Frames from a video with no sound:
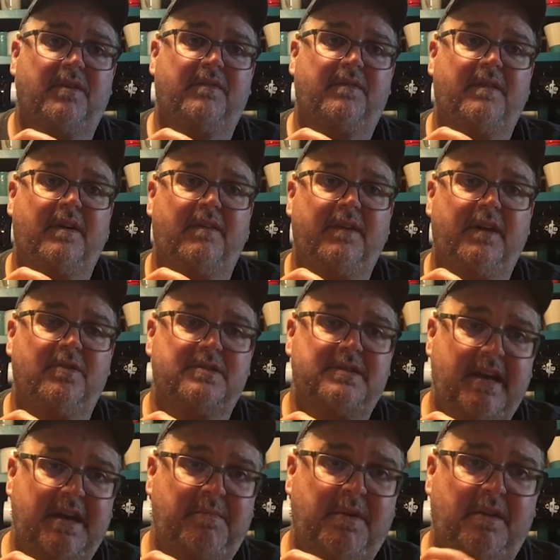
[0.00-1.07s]
of
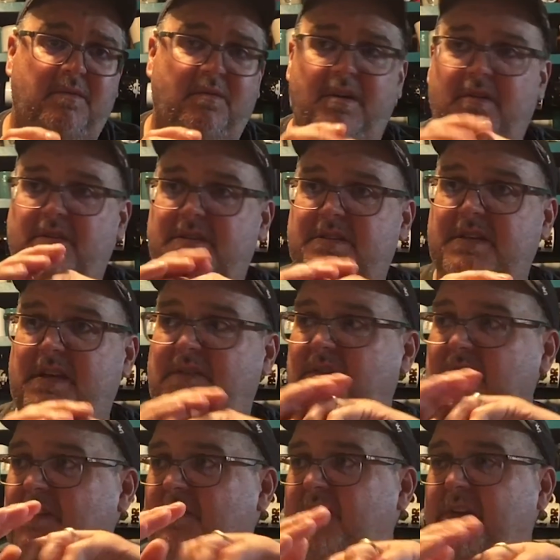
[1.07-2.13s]
entertainment, whether it's
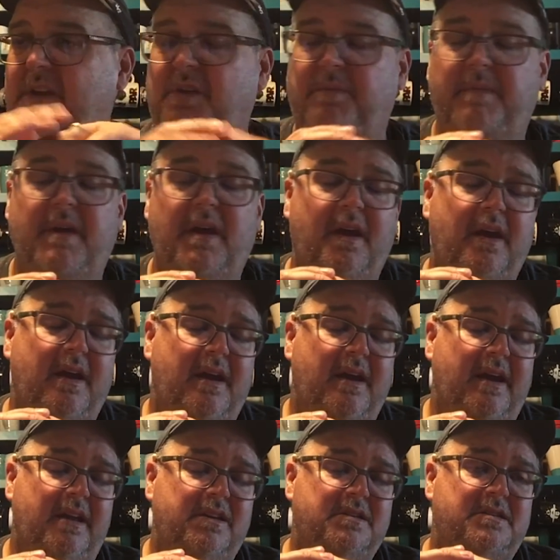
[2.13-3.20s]
TV, film,
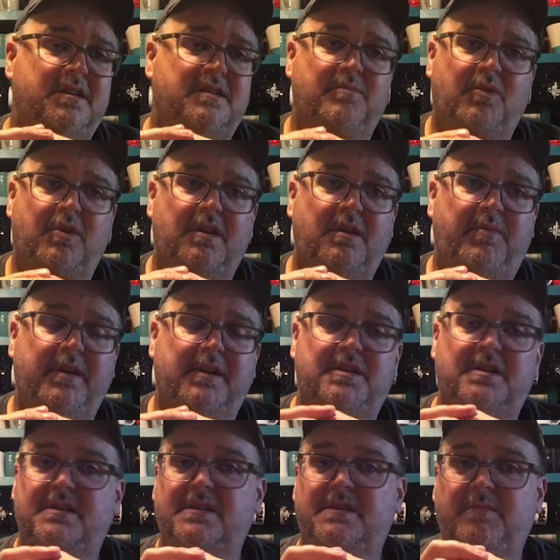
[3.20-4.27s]
and you see some good
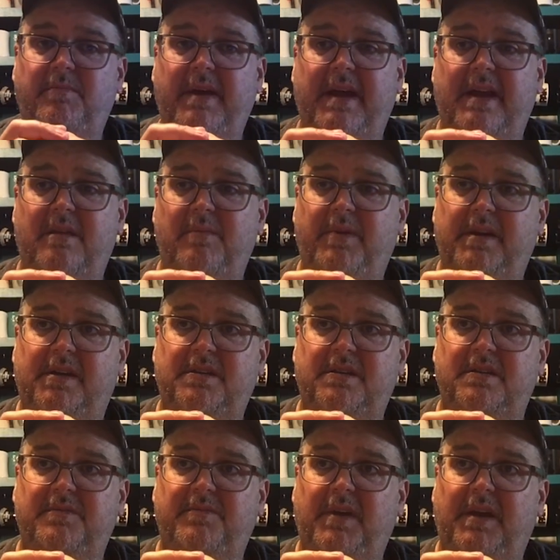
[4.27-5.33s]
depictions and some bad depictions,
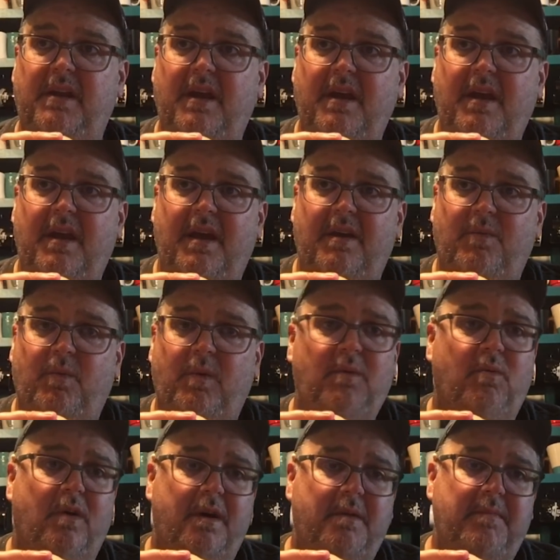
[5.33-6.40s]
but we
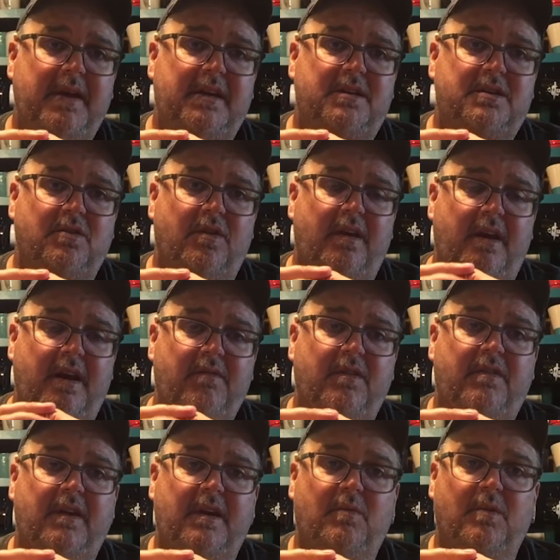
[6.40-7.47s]
want to make sure that
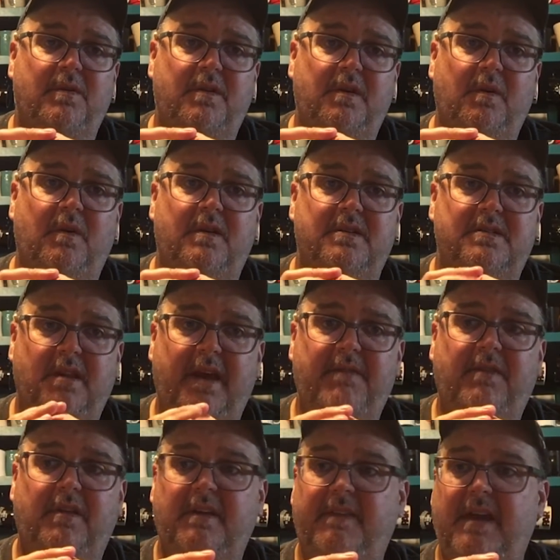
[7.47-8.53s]
everything we're doing is
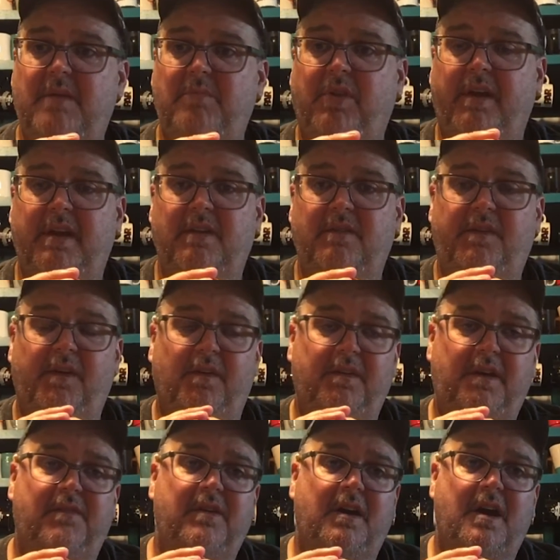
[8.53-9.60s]
leveling that playing field,
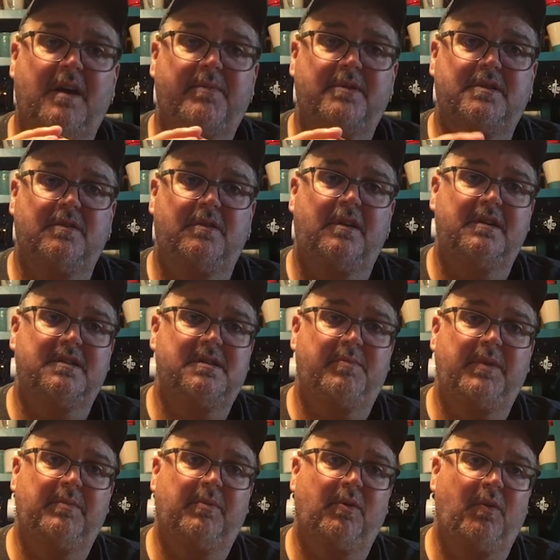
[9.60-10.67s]
giving opportunities to
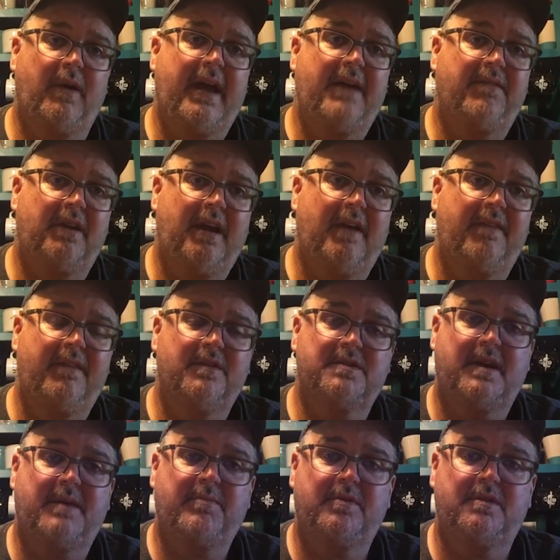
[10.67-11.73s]
people who haven't had those
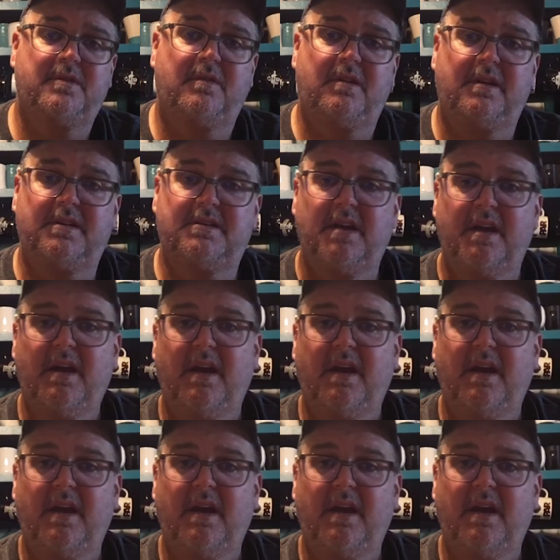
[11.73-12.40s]
opportunities